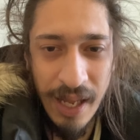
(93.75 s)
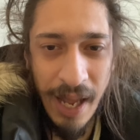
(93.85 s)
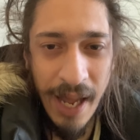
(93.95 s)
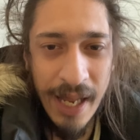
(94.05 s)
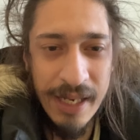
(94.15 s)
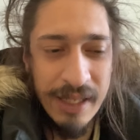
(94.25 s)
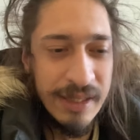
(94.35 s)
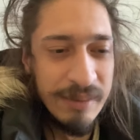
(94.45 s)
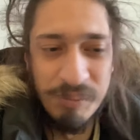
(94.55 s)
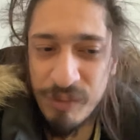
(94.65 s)

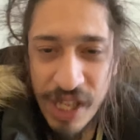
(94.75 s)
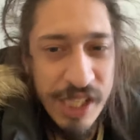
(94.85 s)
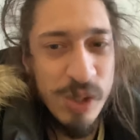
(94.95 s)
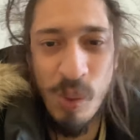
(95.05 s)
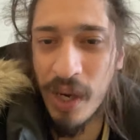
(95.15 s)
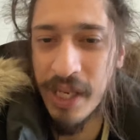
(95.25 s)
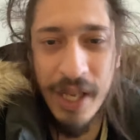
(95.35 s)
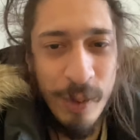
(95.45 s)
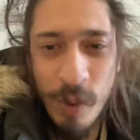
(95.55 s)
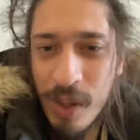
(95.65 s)
And they just want to
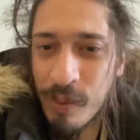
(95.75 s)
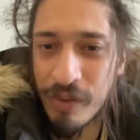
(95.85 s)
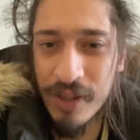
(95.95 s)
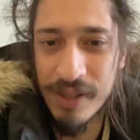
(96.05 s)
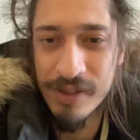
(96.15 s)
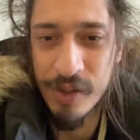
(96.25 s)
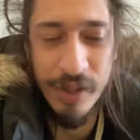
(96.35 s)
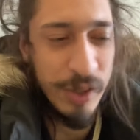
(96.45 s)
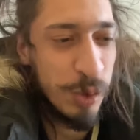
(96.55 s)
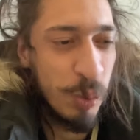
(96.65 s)
get away with it. So
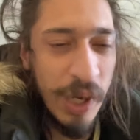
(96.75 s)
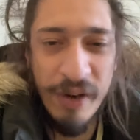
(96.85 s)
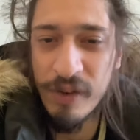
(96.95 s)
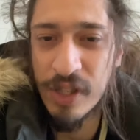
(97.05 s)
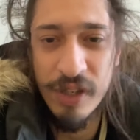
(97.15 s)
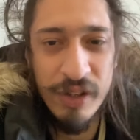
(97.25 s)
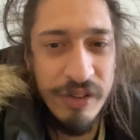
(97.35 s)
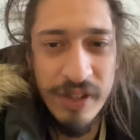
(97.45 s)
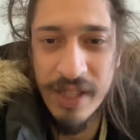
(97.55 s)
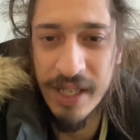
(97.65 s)
they'll do whatever little
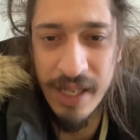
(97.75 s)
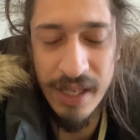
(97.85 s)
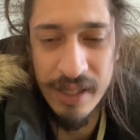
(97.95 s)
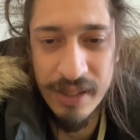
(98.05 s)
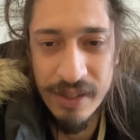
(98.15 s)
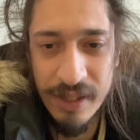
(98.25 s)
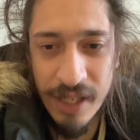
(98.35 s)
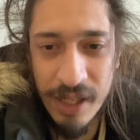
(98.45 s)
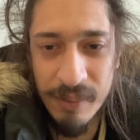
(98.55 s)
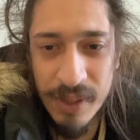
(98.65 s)
thing they can. You
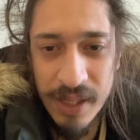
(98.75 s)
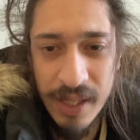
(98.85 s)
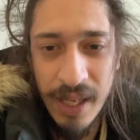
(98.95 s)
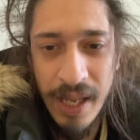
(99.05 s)
know what I mean?